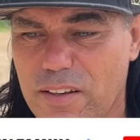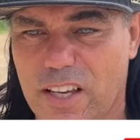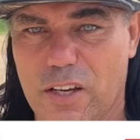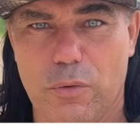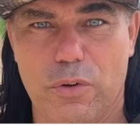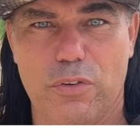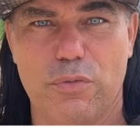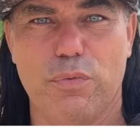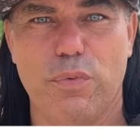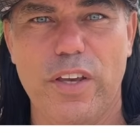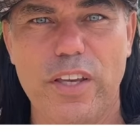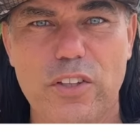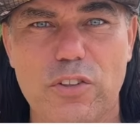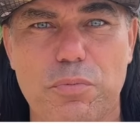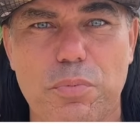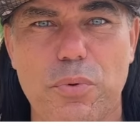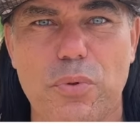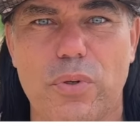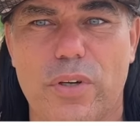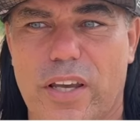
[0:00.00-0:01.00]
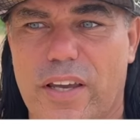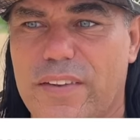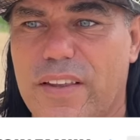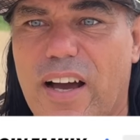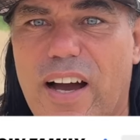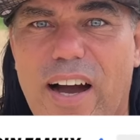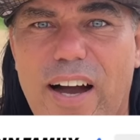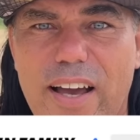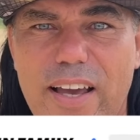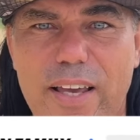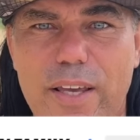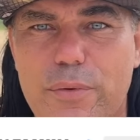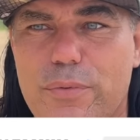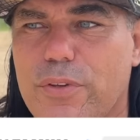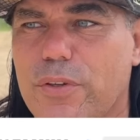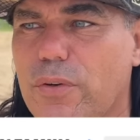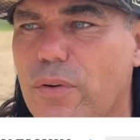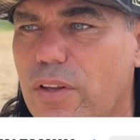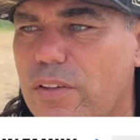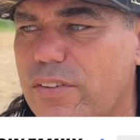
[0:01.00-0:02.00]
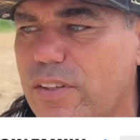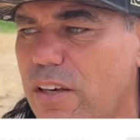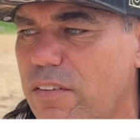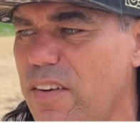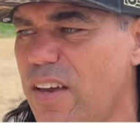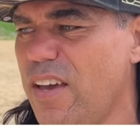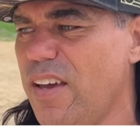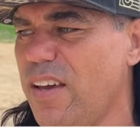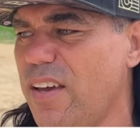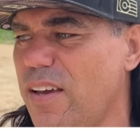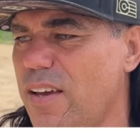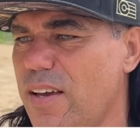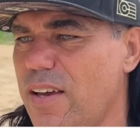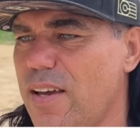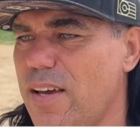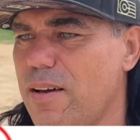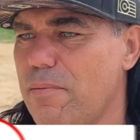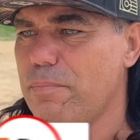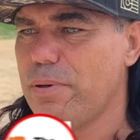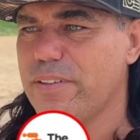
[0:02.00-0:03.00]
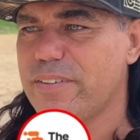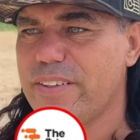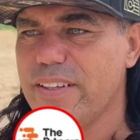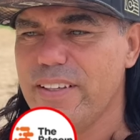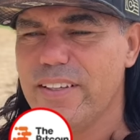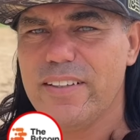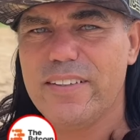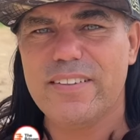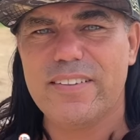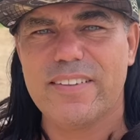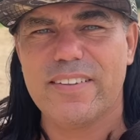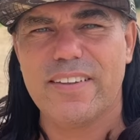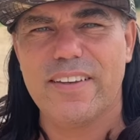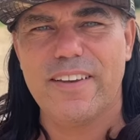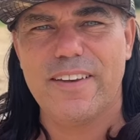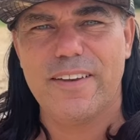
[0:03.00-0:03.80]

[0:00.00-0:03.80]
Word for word: like with Facebook and Hives and all that stuff. But this,